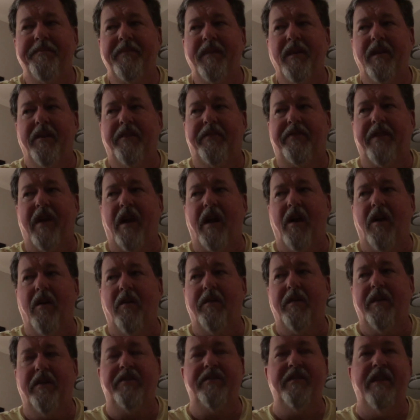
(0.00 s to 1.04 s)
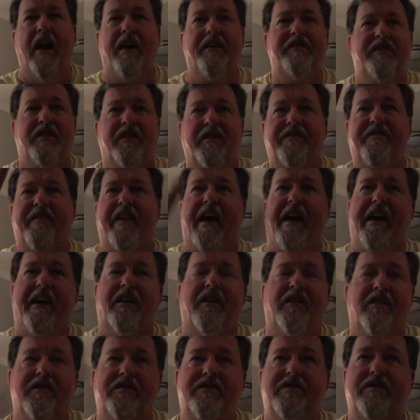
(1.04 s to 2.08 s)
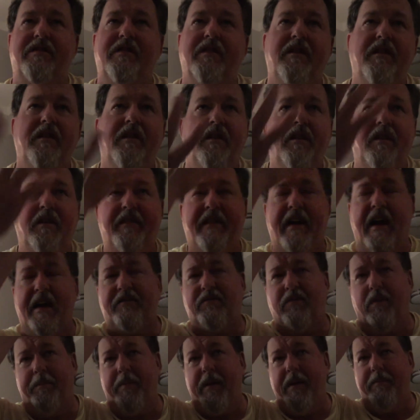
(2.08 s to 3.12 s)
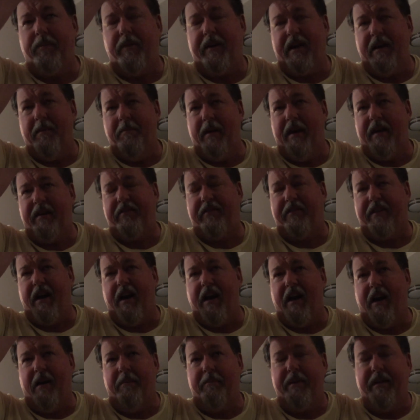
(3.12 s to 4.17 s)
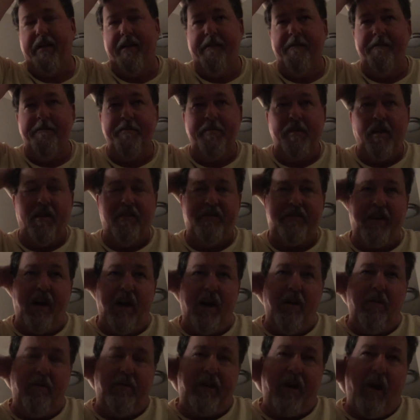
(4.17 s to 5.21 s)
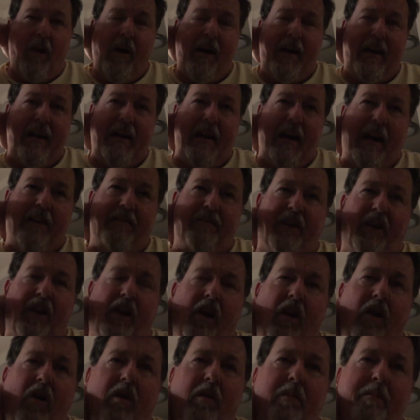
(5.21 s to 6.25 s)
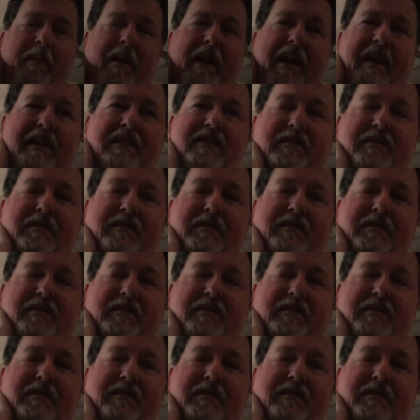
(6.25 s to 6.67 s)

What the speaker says: So it's not your faders. That's where people get messed up. So go ahead and have your whole mix